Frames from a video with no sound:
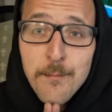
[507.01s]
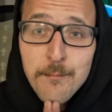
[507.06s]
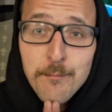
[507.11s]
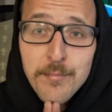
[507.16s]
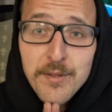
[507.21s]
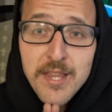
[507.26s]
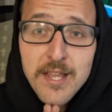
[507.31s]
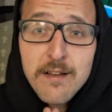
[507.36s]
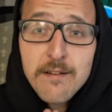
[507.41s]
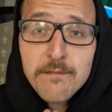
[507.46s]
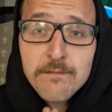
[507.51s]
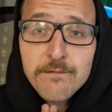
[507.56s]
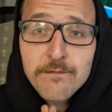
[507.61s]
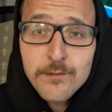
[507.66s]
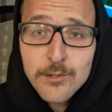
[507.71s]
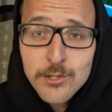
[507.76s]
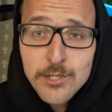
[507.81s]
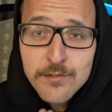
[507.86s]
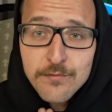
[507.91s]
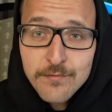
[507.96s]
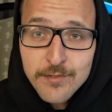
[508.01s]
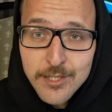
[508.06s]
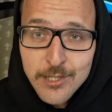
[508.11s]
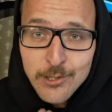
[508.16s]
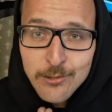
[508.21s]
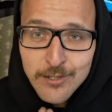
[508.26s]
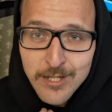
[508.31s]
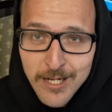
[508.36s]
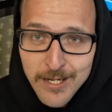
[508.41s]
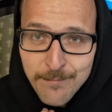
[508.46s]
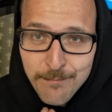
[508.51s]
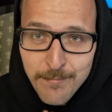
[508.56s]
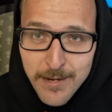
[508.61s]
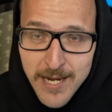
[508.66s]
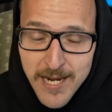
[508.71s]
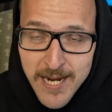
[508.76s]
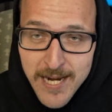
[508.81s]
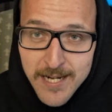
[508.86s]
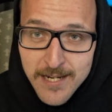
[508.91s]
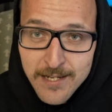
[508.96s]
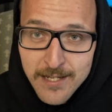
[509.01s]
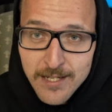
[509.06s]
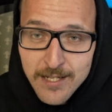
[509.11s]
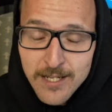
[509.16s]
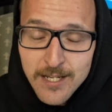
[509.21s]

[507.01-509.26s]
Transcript: but that first video I made,